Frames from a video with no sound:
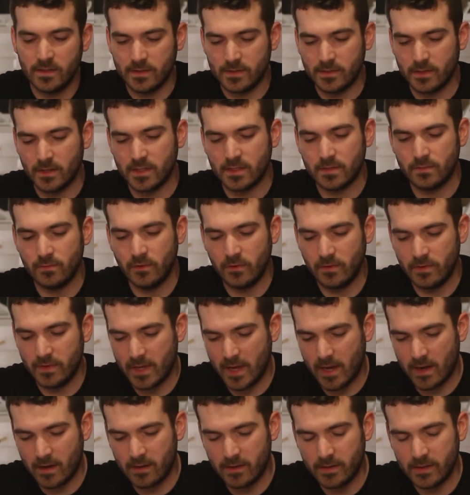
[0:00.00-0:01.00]
It's all smoothed
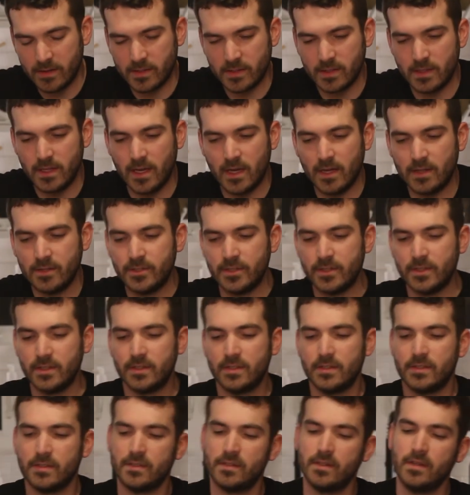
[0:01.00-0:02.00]
out into the
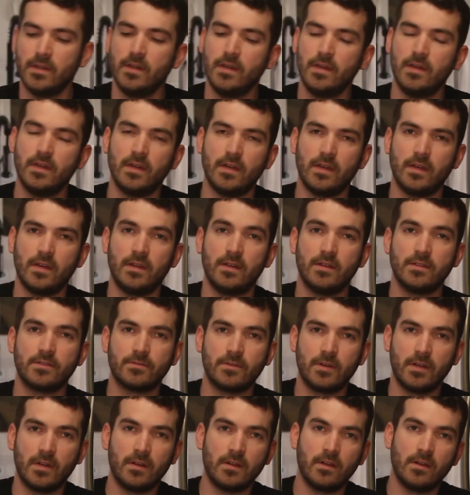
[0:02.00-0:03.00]
edges, and it's
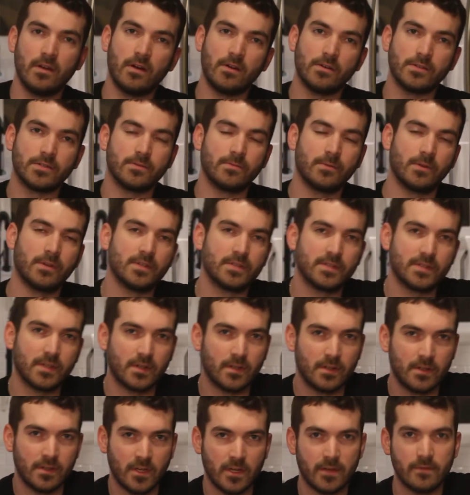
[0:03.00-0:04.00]
ready to go. So we're gonna stick it
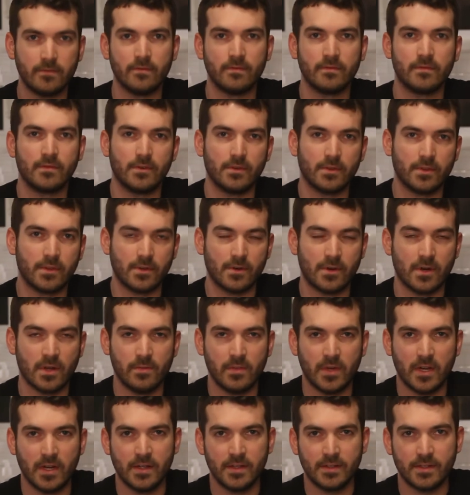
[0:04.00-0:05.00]
in the oven for 30
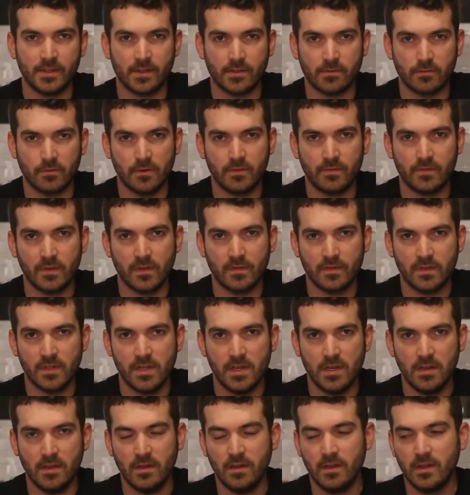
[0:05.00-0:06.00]
minutes at
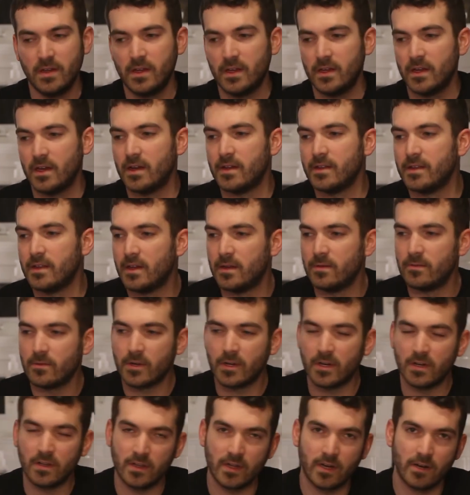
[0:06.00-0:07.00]
350, and then we're
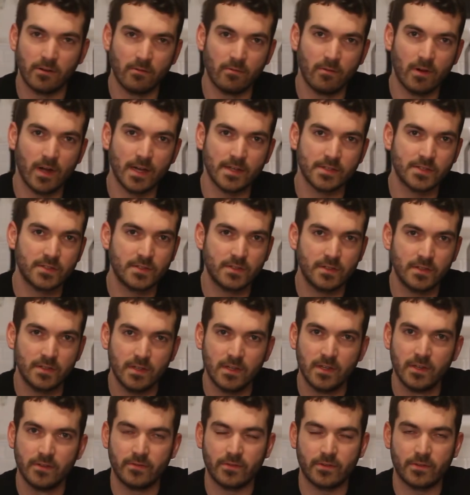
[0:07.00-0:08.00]
gonna let it rest
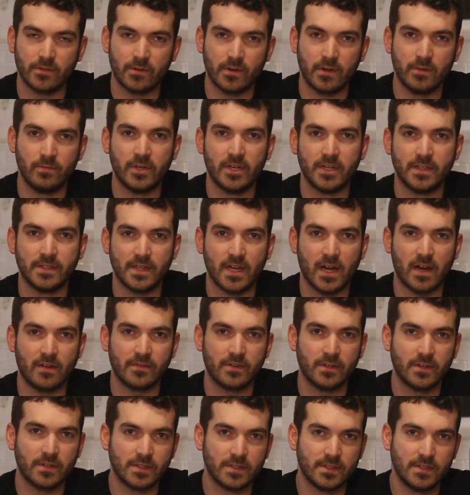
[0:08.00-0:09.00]
for 30 minutes
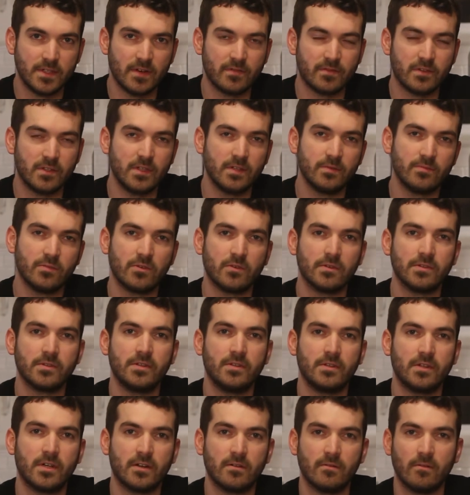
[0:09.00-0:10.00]
after. It's definitely important
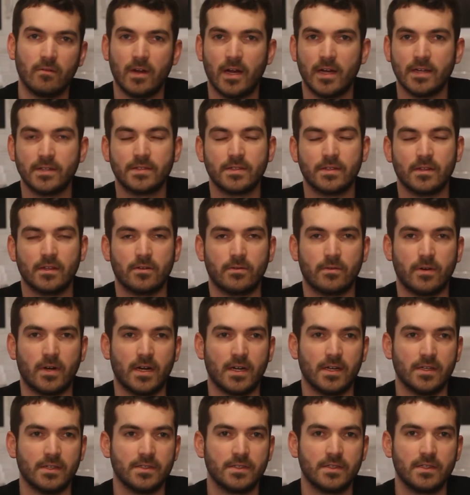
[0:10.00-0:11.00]
you let it rest,
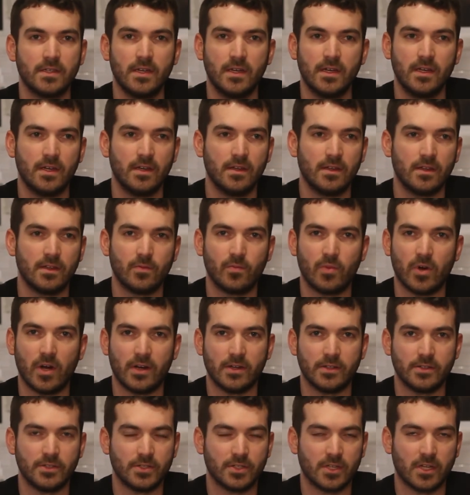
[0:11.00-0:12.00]
otherwise the
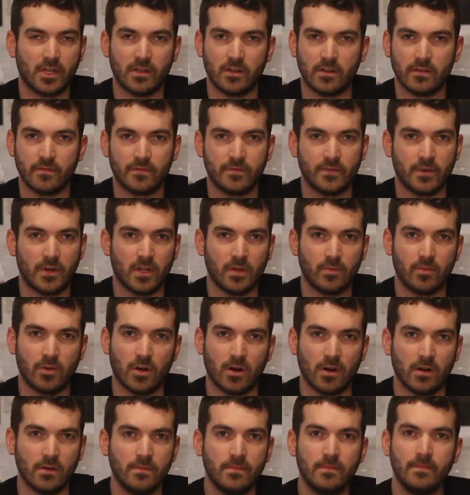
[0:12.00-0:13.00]
brownie's just gonna fall
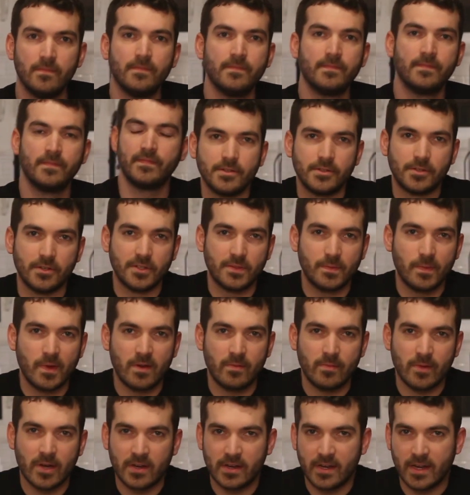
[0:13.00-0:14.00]
apart. So it's been
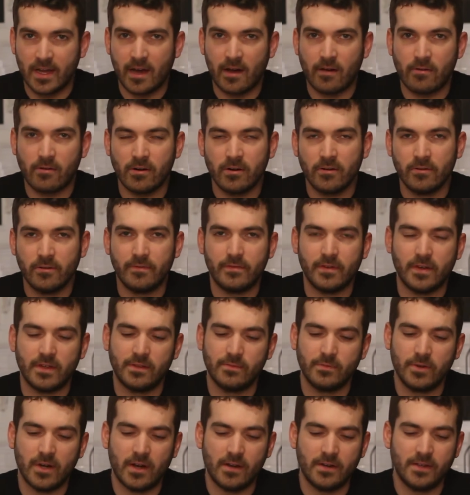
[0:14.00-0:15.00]
about an hour. We've had the
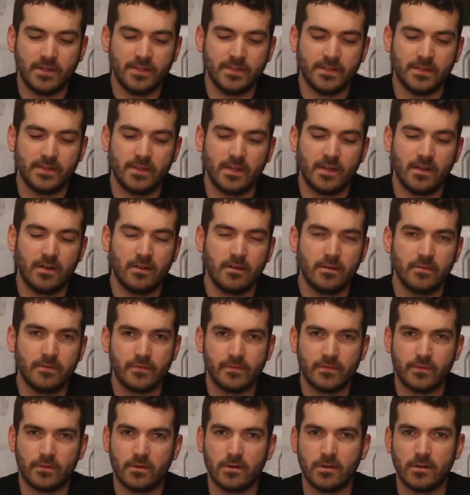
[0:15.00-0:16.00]
brownies in there
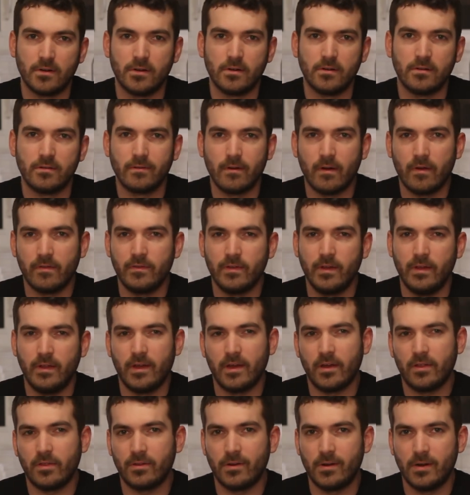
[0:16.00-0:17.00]
for roughly
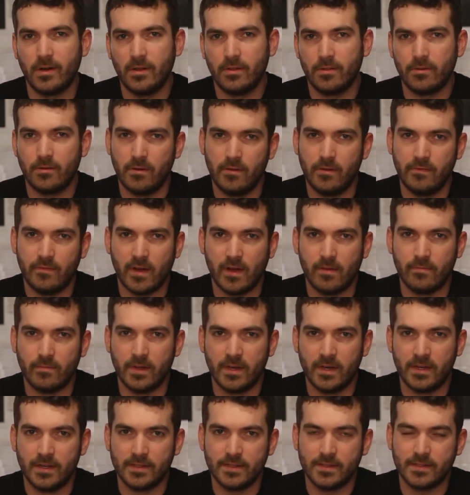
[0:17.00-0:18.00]
like 30-35
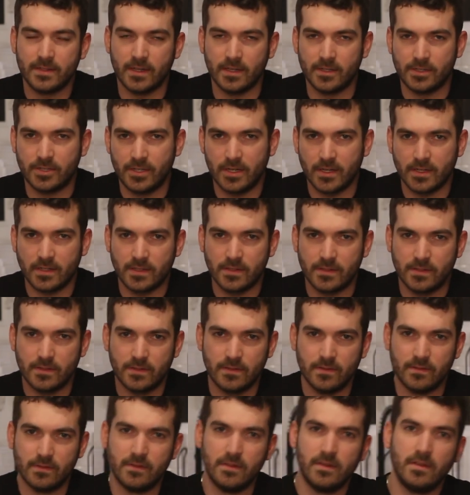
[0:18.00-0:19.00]
minutes. I checked
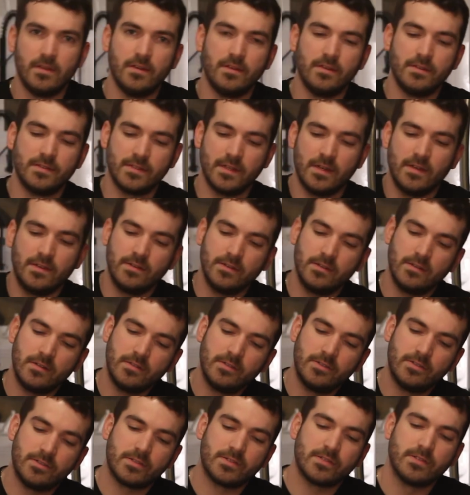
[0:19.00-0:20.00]
the sender
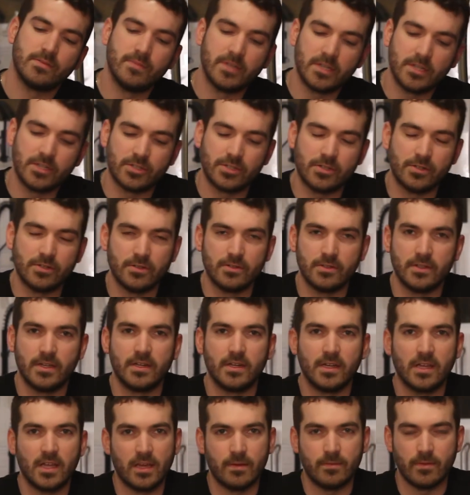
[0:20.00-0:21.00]
just to make sure that
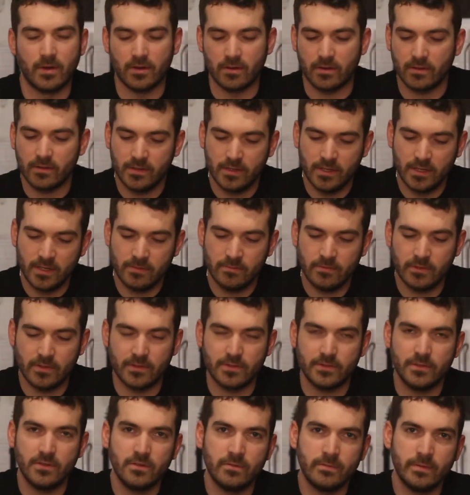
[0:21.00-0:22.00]
it came out clean with a
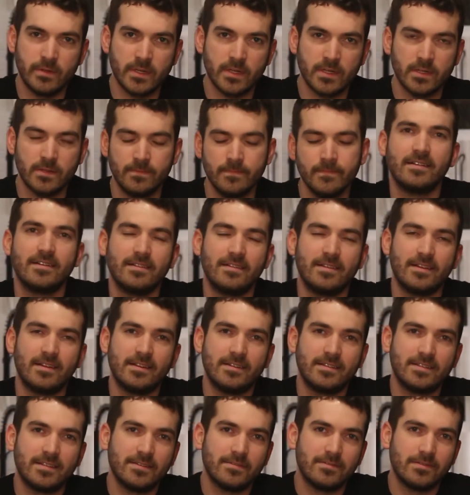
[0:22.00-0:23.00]
toothpick. Let
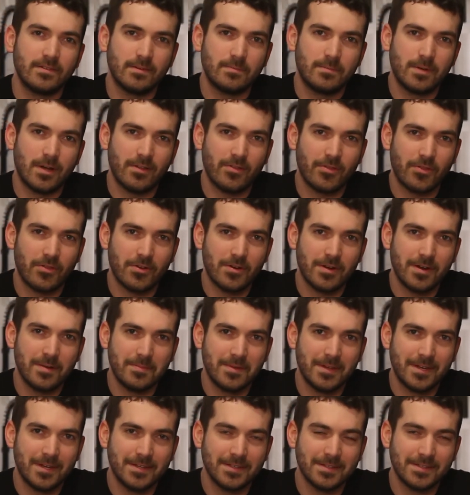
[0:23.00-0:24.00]
it sit for about 30
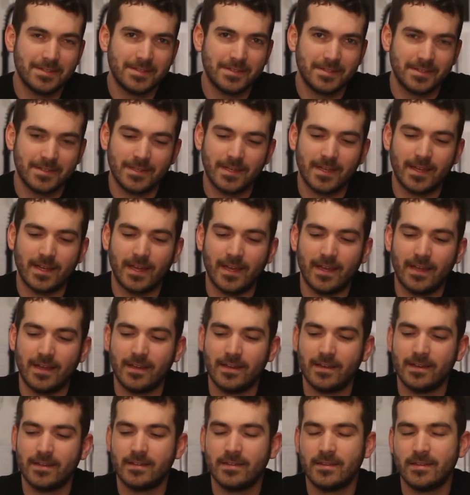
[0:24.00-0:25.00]
minutes,
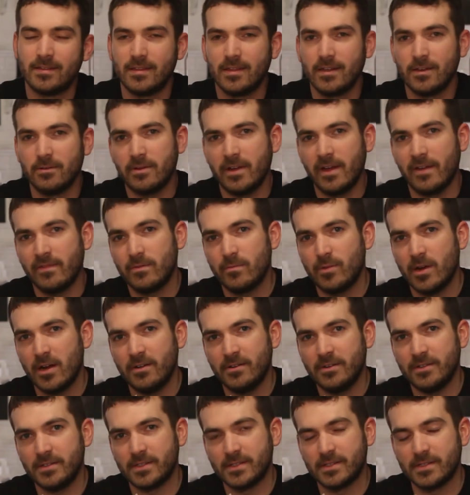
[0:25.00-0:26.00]
and there we have the
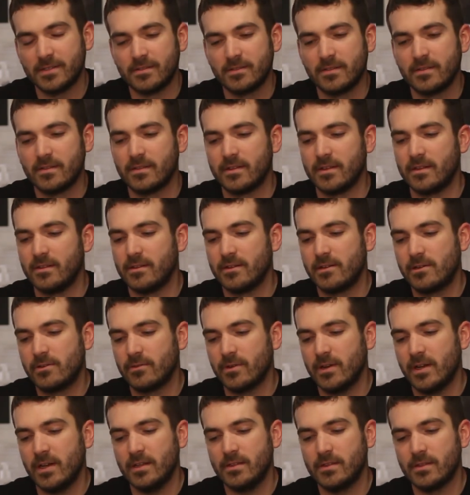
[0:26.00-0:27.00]
brownies. They look
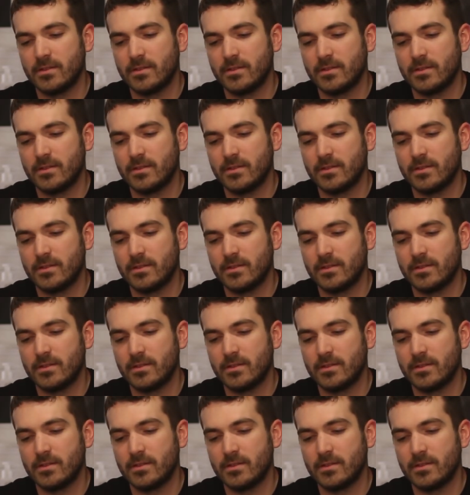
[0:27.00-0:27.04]
great.